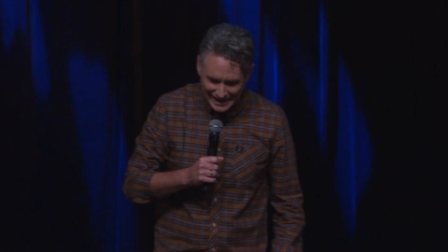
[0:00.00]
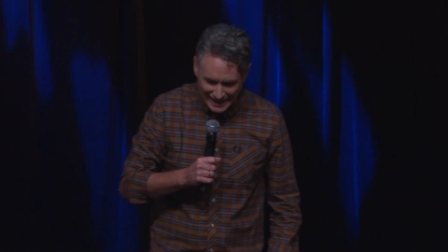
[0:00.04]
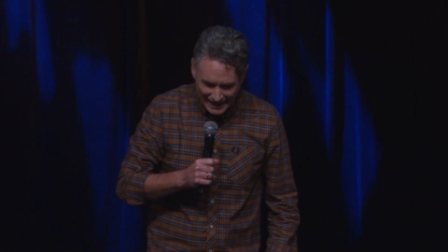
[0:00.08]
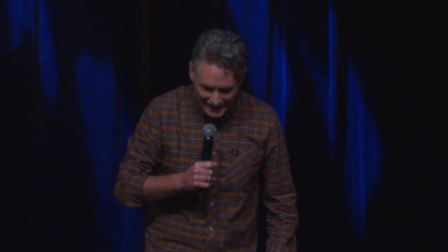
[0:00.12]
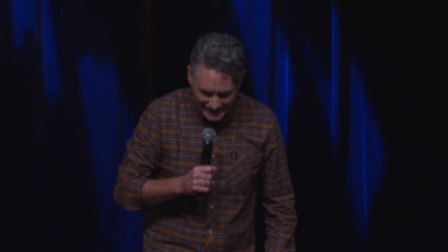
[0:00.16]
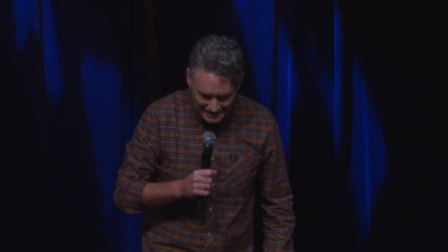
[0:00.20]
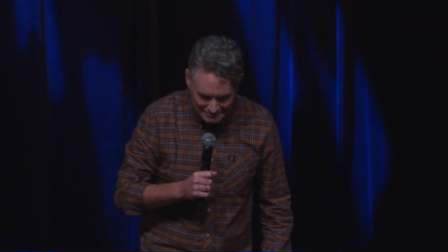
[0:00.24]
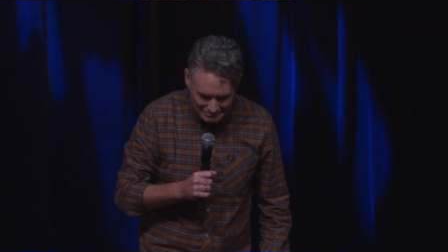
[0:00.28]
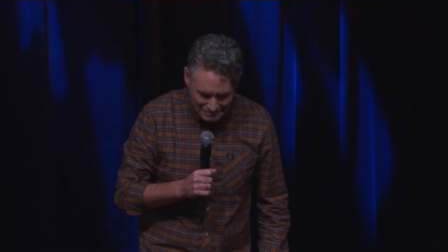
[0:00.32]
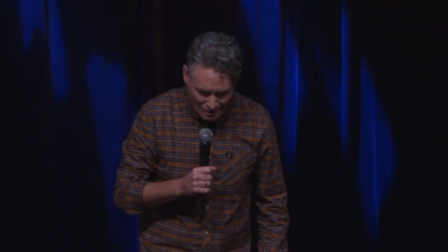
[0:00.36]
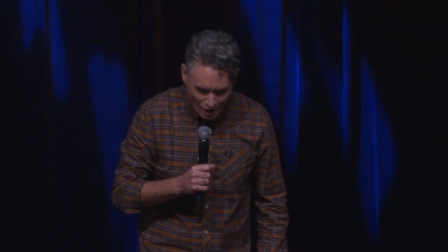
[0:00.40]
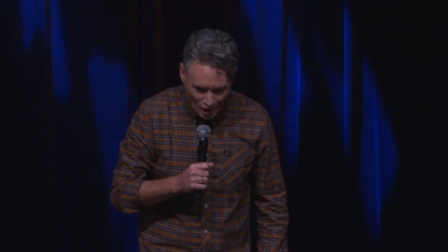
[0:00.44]

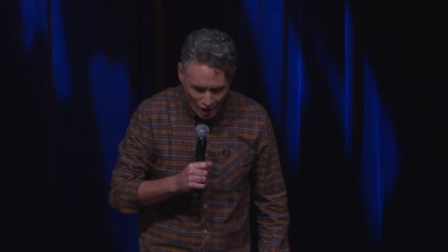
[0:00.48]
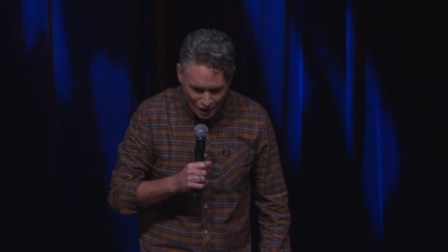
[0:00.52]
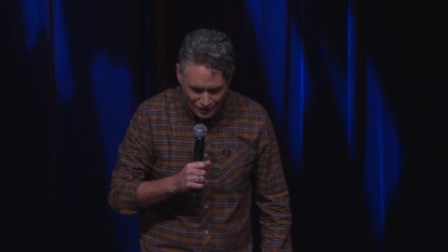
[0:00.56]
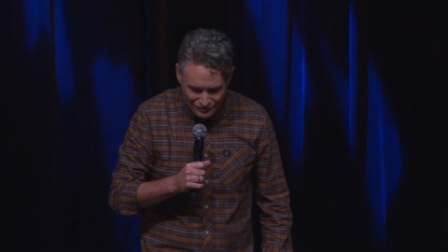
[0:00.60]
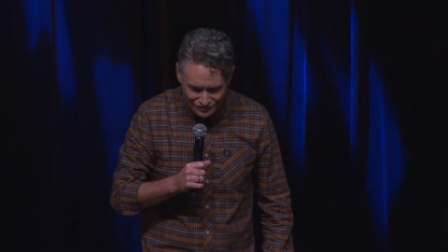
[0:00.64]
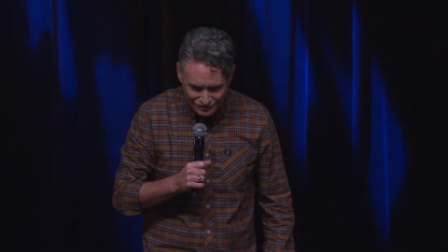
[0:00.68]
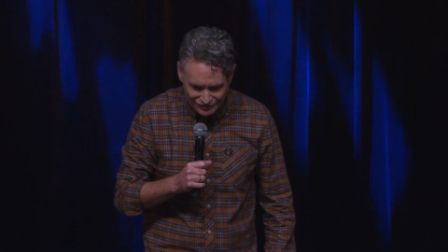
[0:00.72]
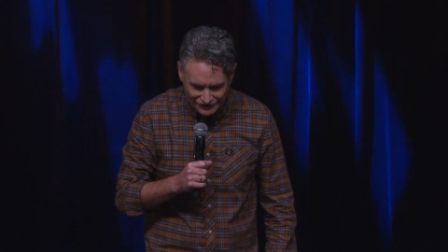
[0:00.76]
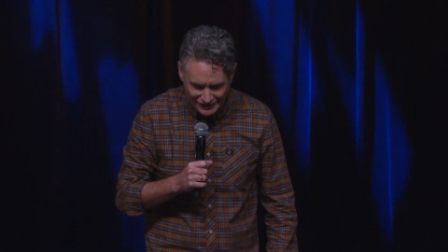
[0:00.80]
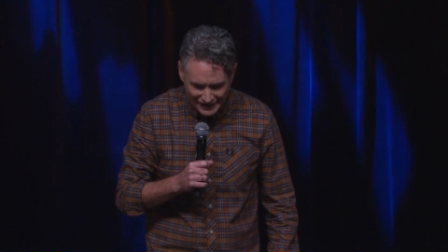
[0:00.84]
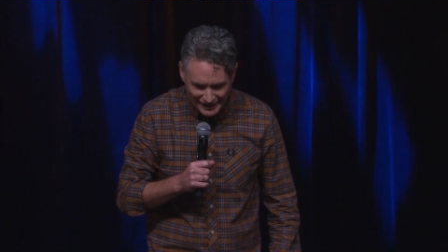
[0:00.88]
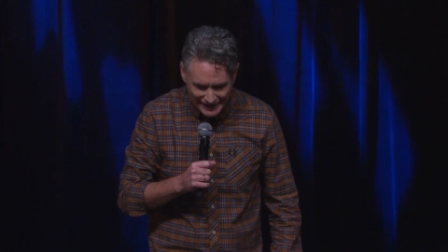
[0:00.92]
Enmore
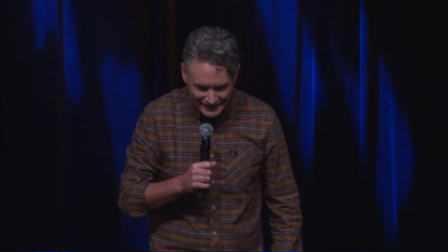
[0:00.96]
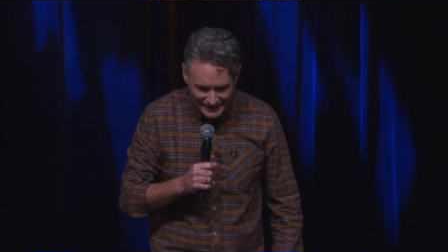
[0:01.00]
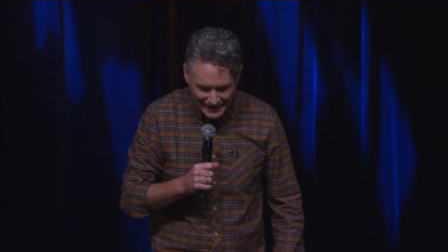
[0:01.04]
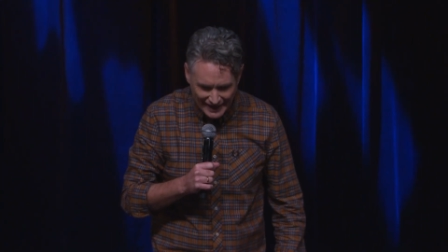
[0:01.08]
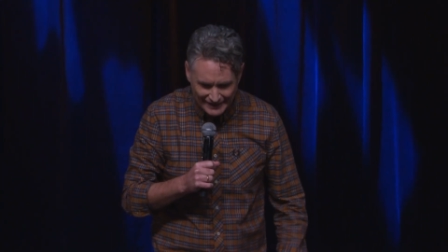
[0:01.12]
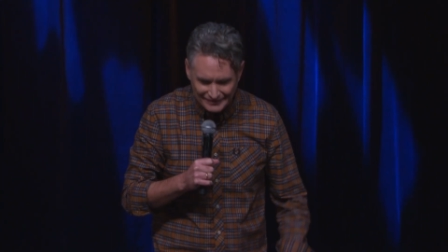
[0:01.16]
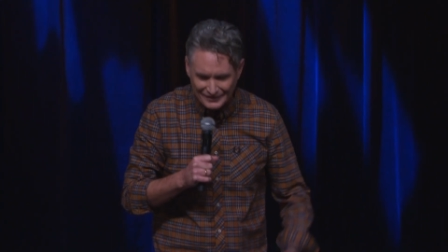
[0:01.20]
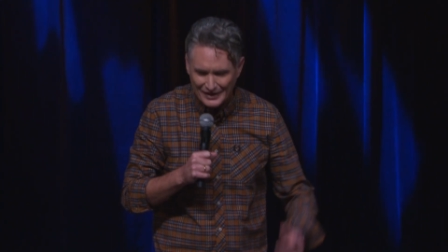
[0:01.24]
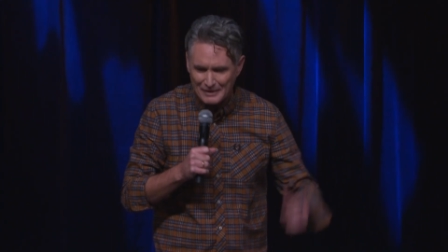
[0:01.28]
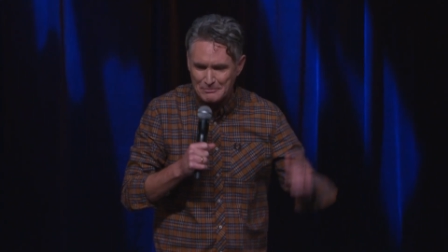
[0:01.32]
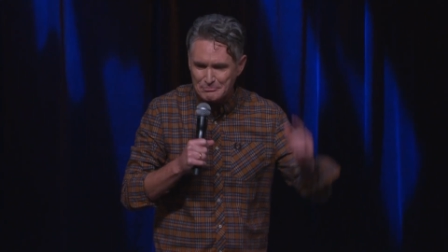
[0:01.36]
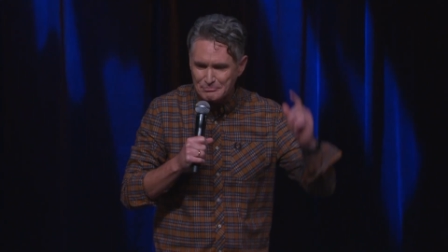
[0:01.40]

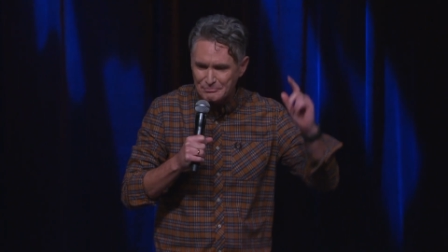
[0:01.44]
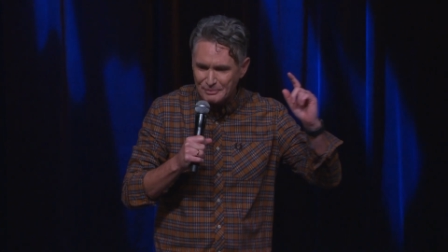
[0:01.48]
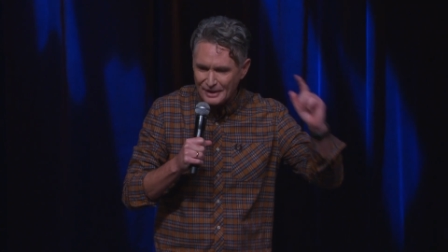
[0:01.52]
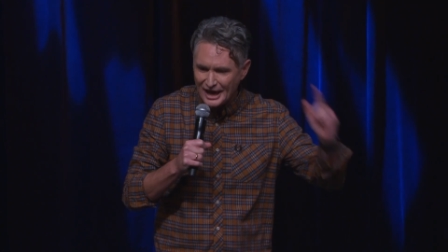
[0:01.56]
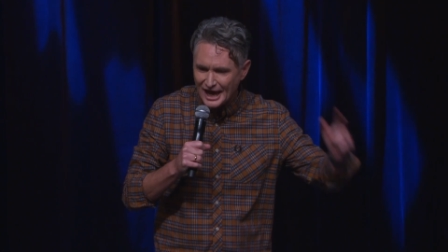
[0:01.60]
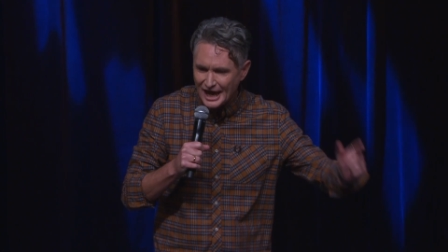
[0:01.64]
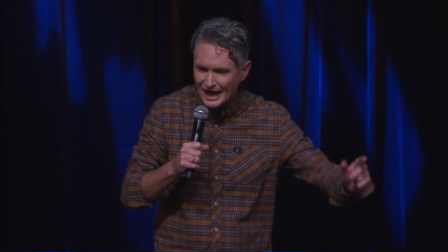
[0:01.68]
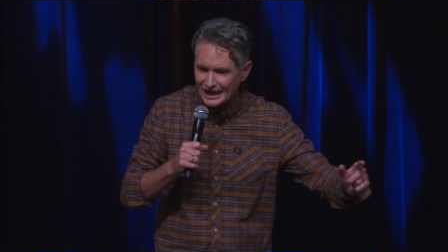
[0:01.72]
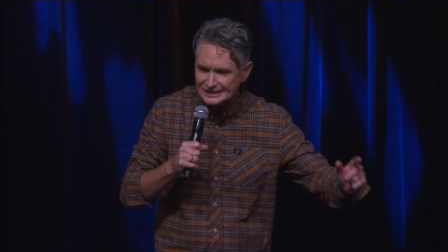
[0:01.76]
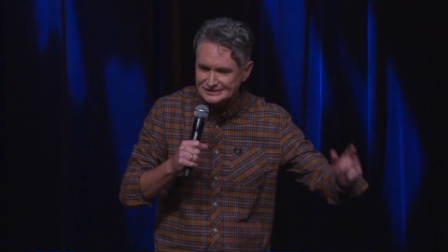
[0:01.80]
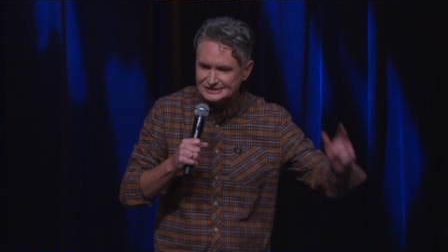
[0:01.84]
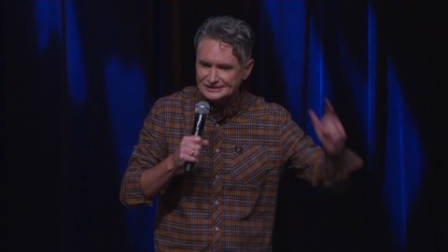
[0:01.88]
Theatre, the
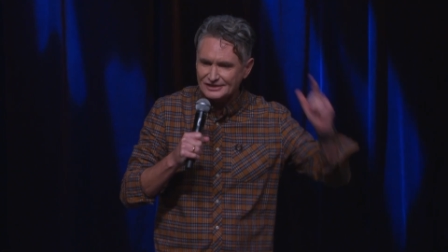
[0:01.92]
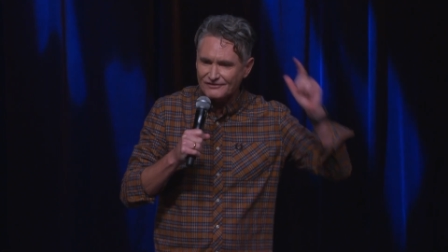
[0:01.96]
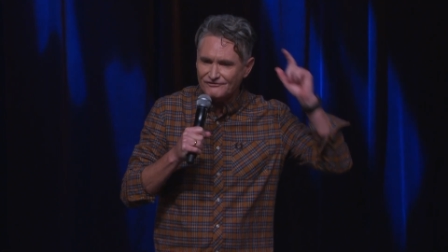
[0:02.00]
best